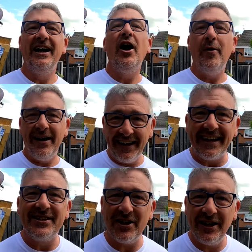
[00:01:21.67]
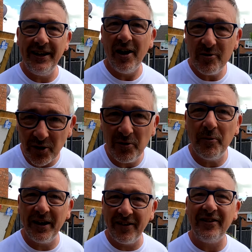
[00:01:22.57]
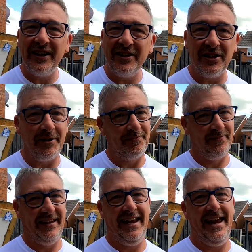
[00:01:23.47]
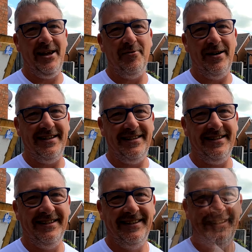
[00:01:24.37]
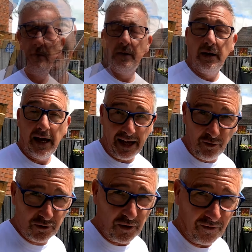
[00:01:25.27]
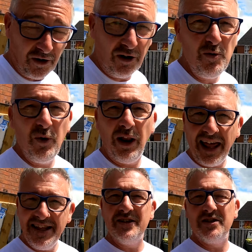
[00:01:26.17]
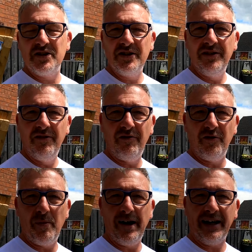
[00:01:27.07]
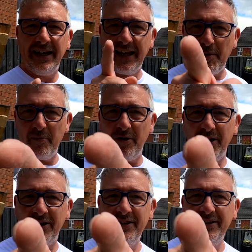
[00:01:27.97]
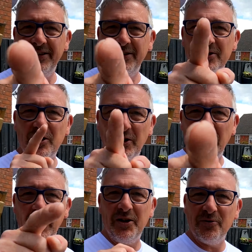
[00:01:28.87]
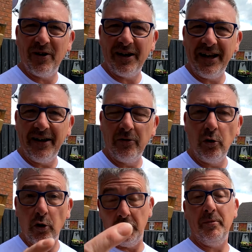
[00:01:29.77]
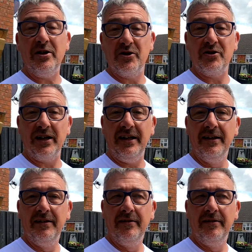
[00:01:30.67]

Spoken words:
Oh, I get you. Oh, it's only when I feed you. Anyways. And also, I've got a new lens for my camera that's looking at you right now. Or looking at me, I should say.